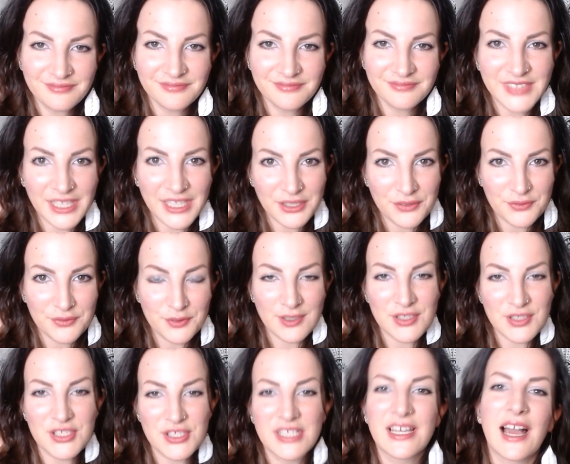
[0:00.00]
Thank you for
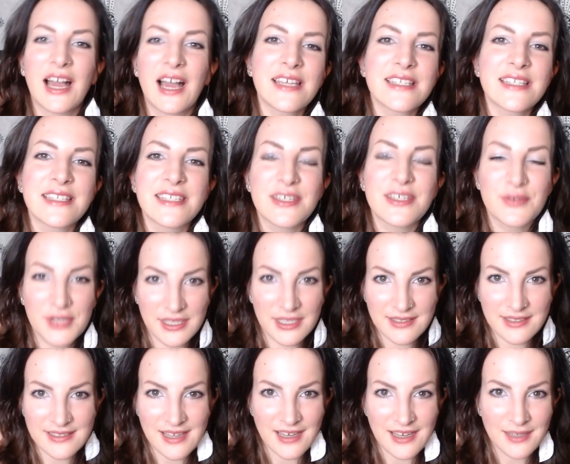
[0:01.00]
watching, guys, and see you next
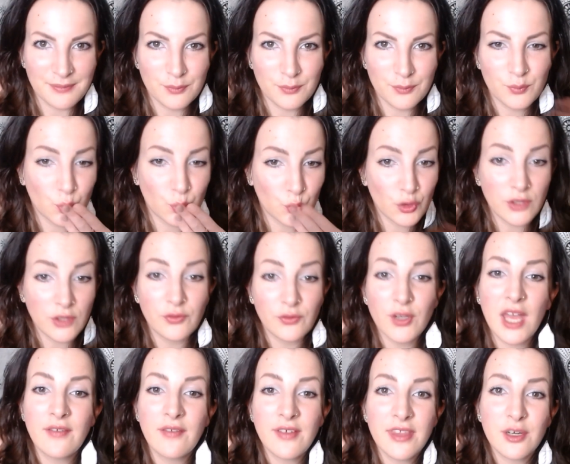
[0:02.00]
time. If you
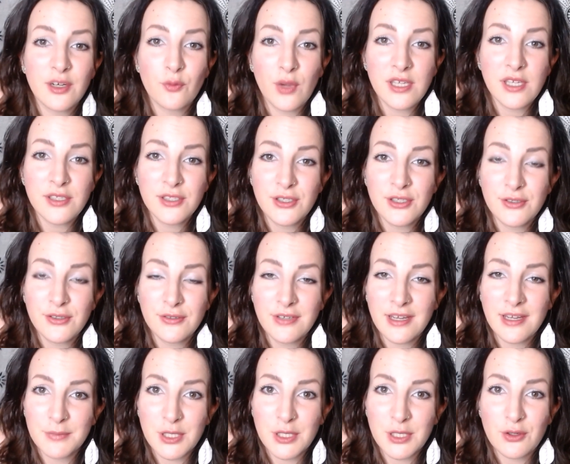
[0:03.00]
have other questions,
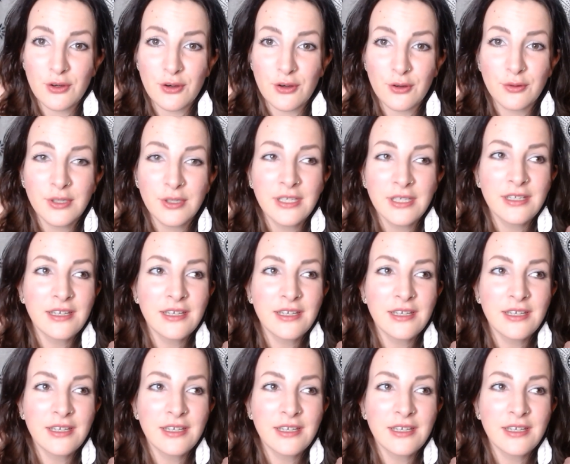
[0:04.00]
let me know.